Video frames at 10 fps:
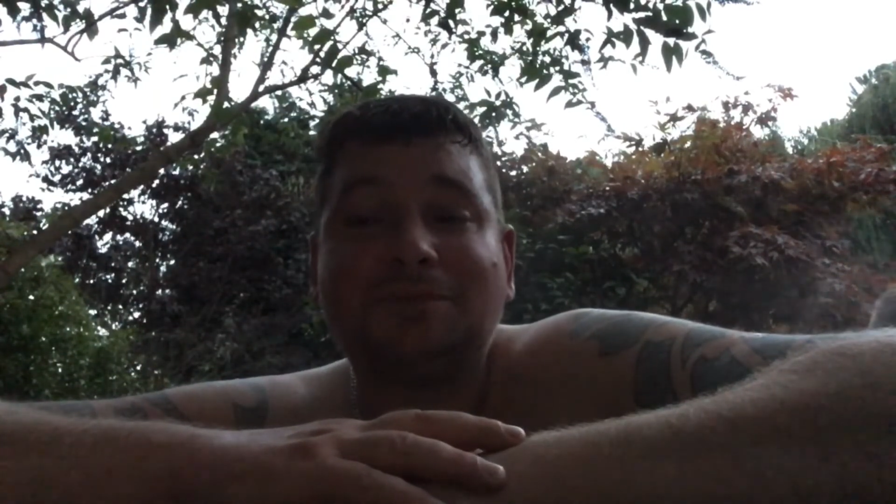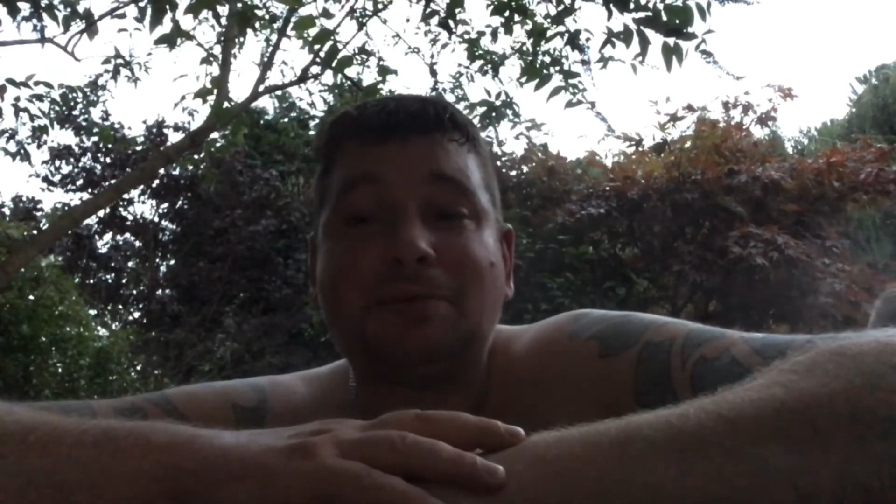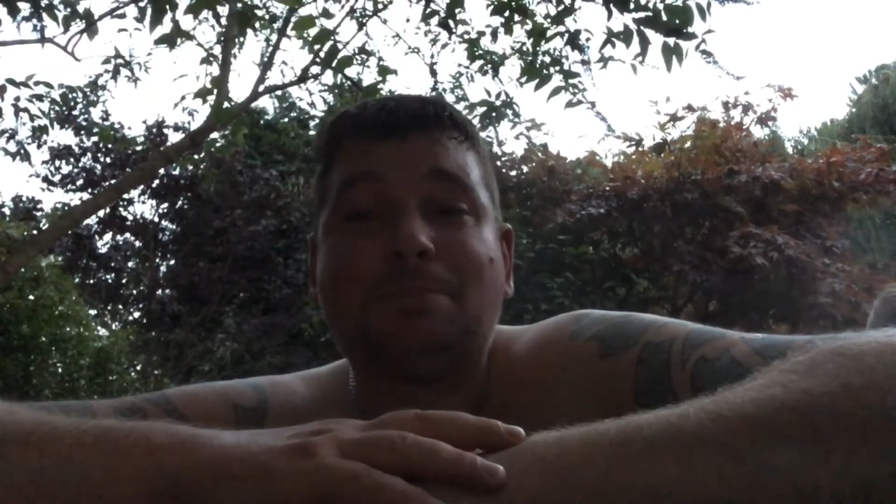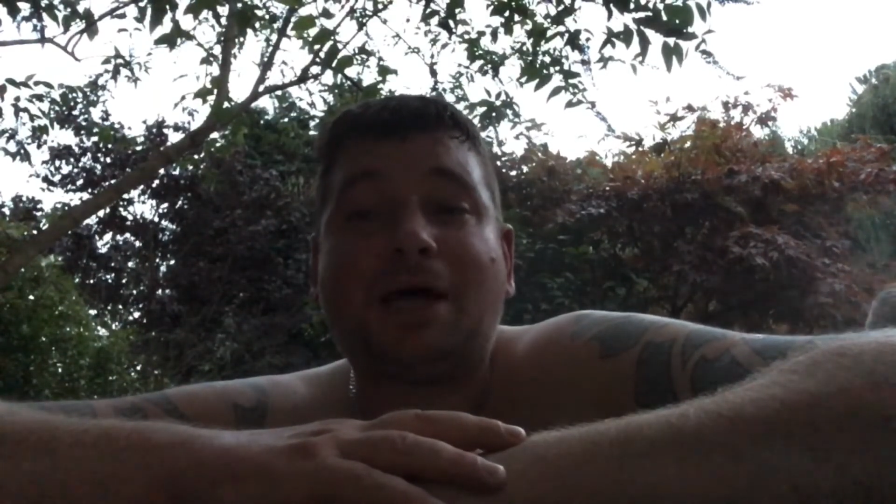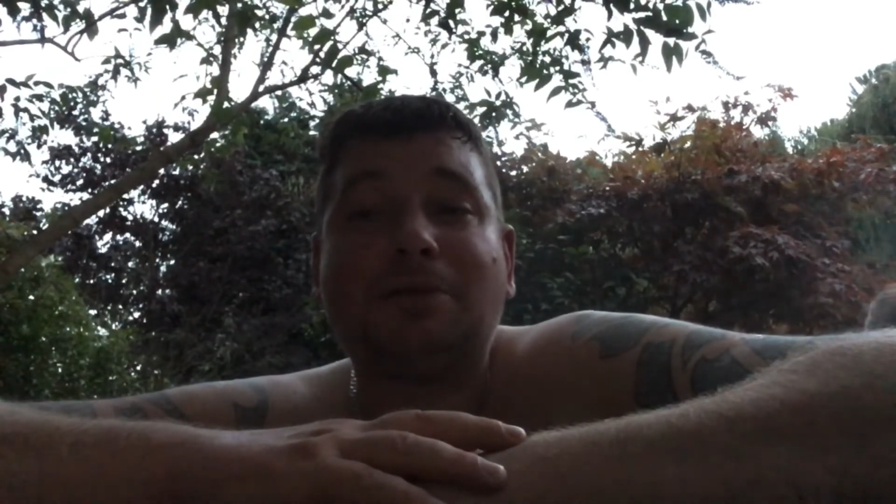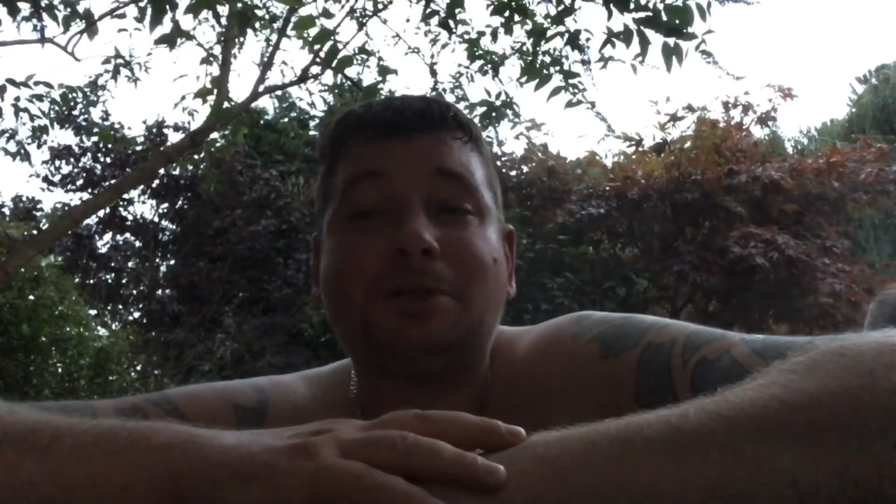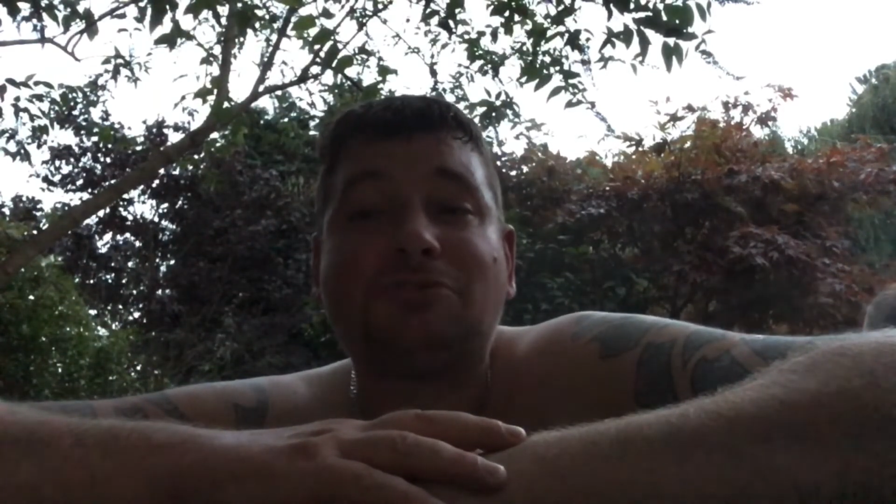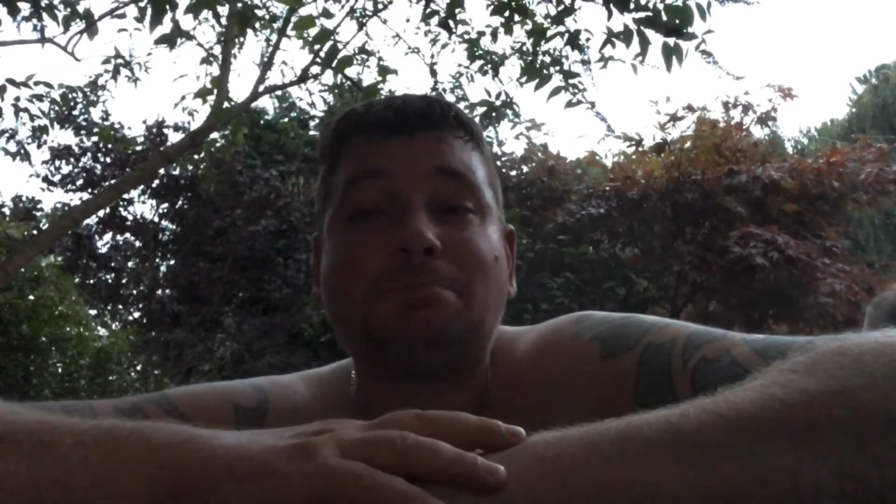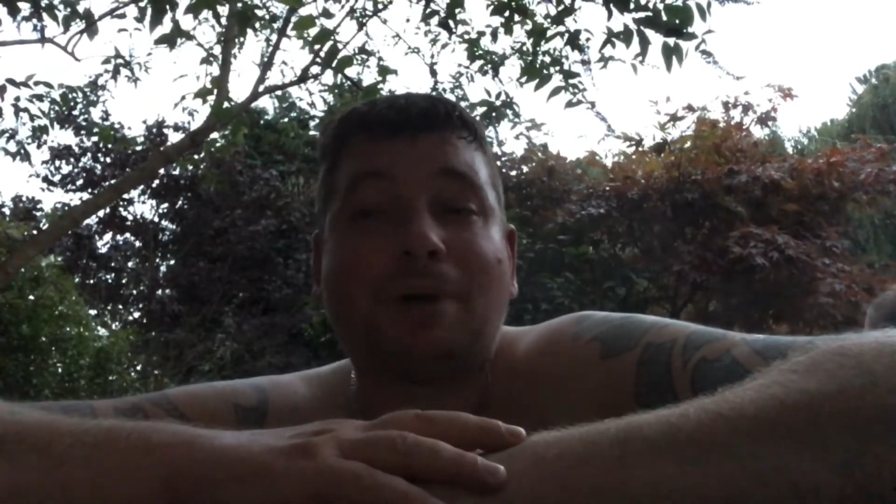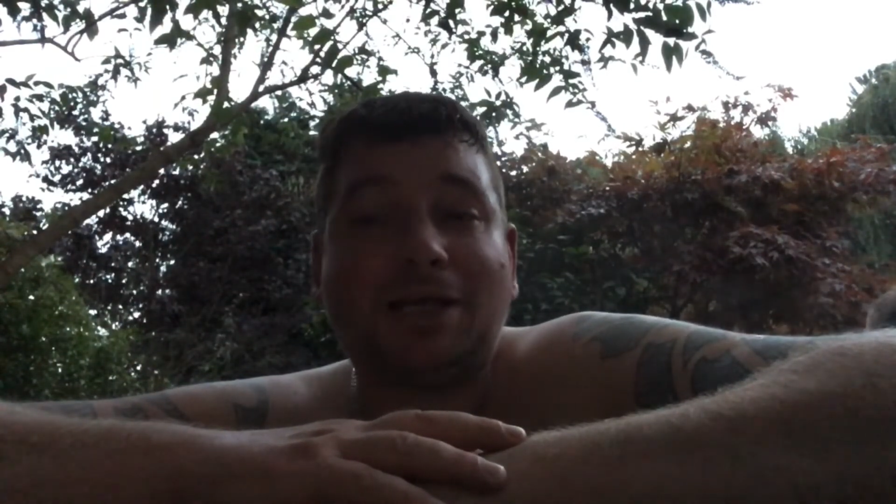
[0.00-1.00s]
in
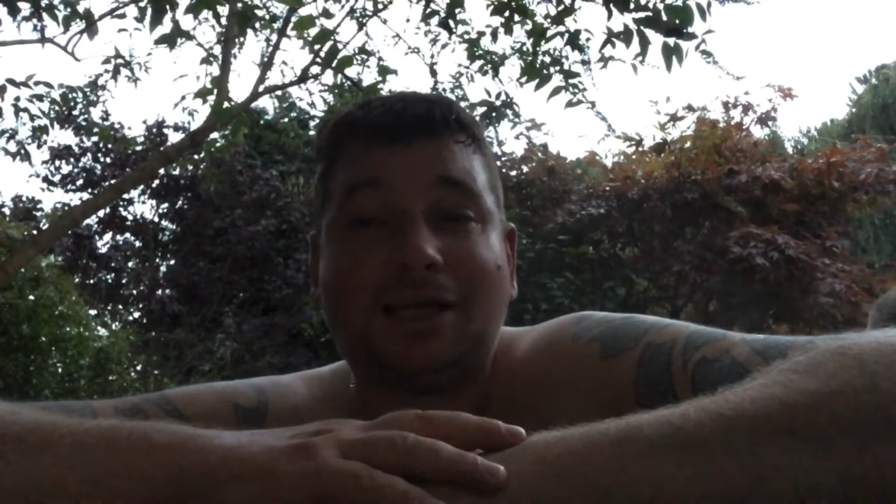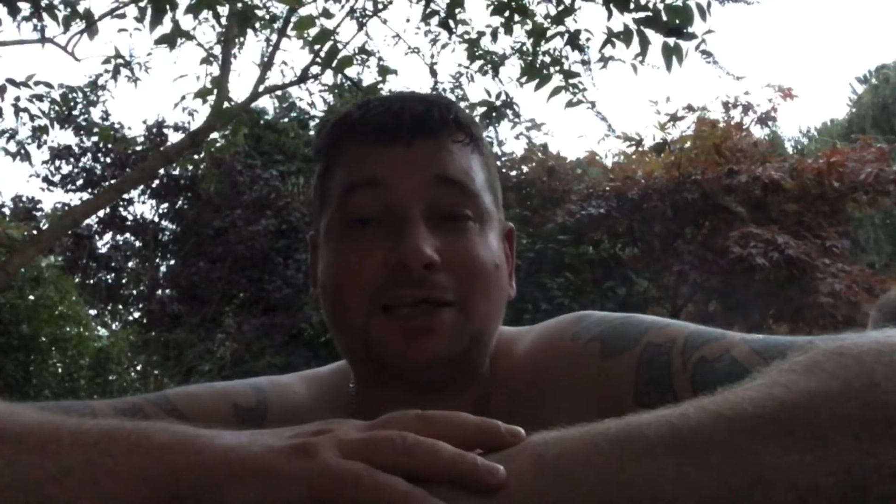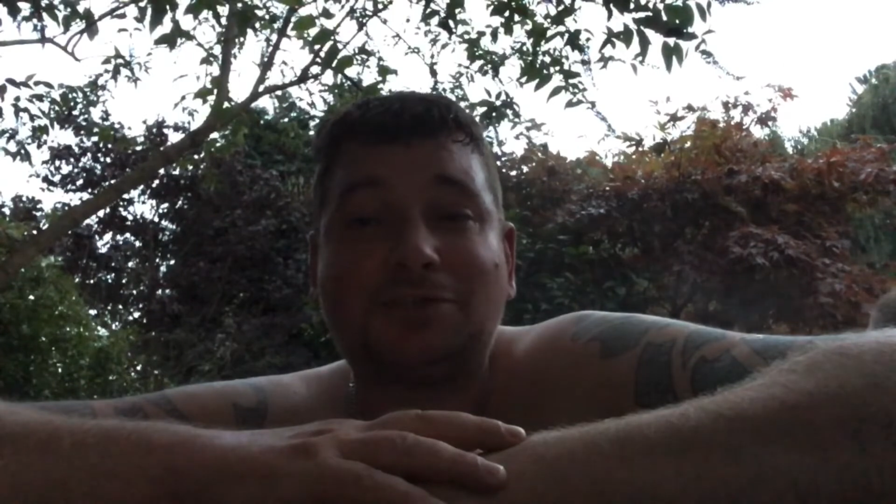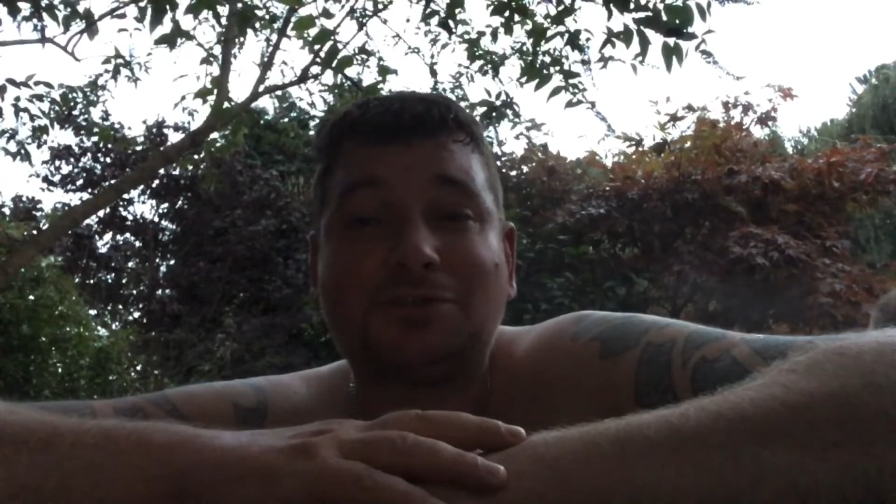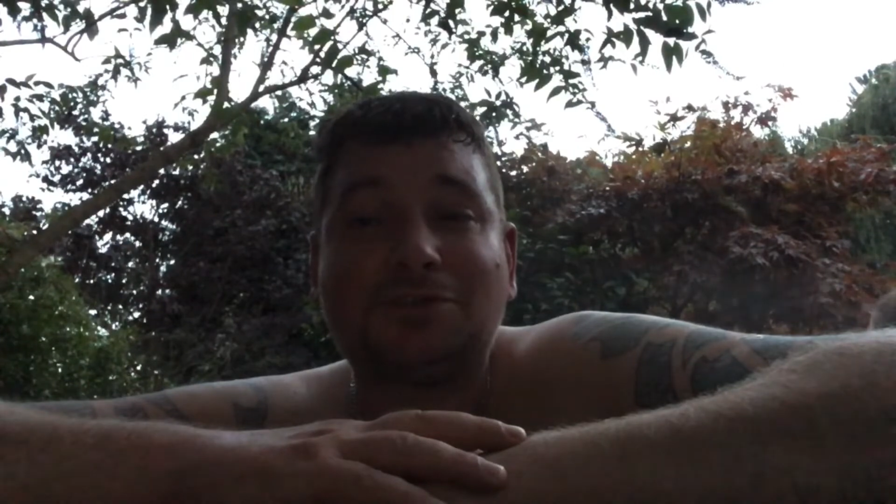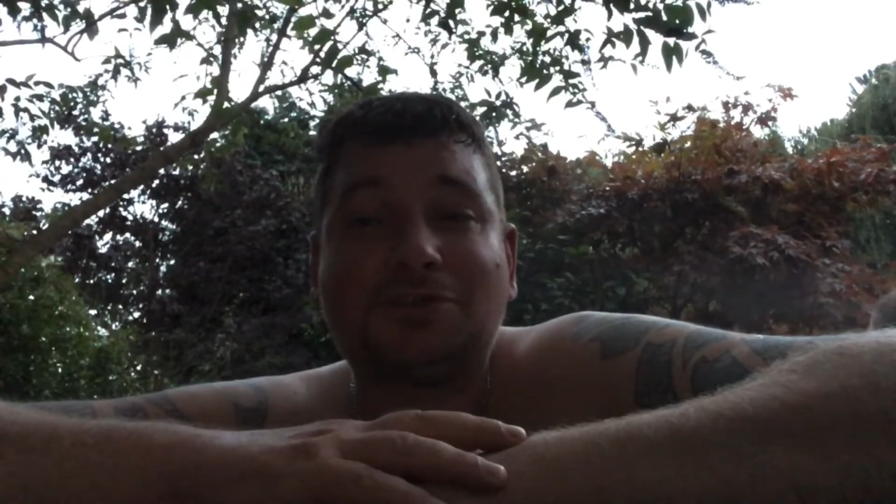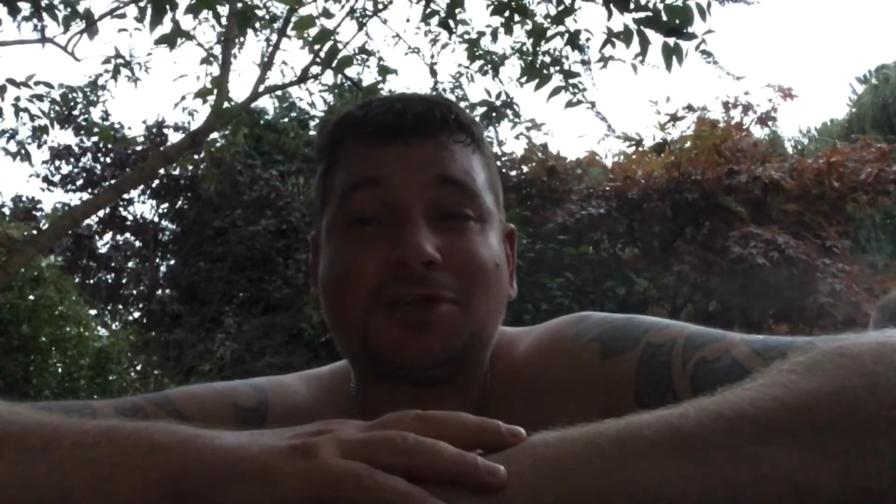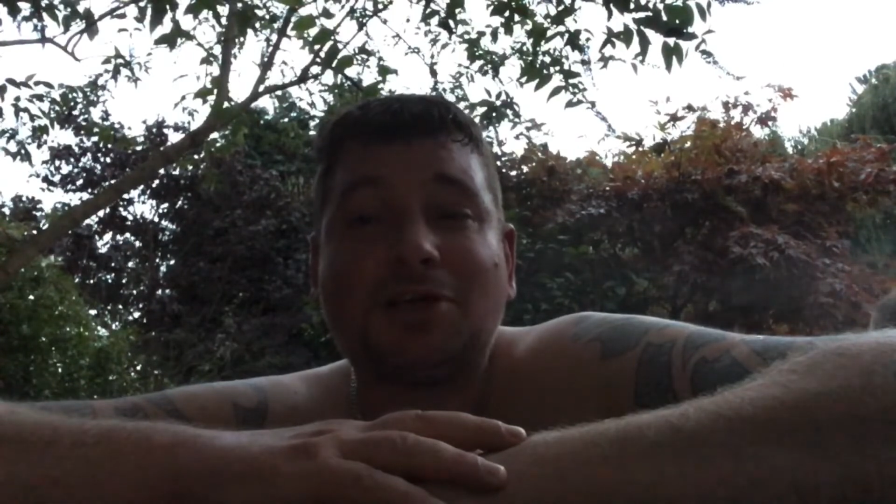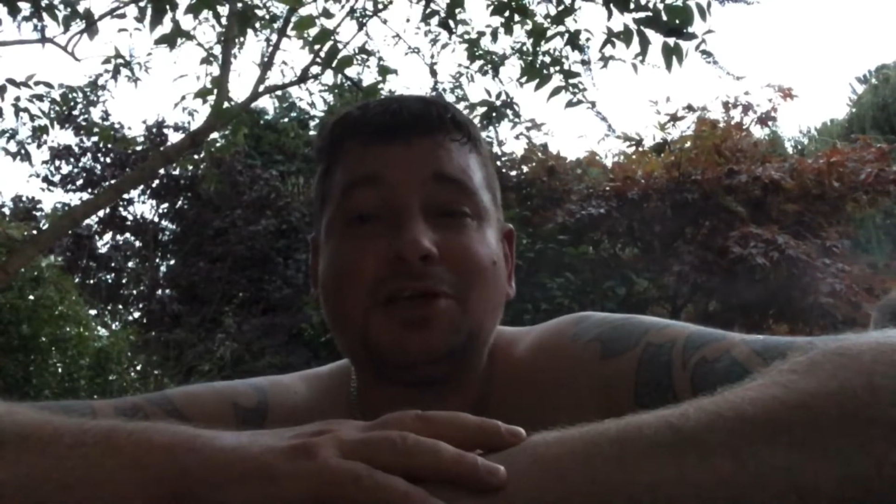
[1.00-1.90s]
parliamentary by-elections,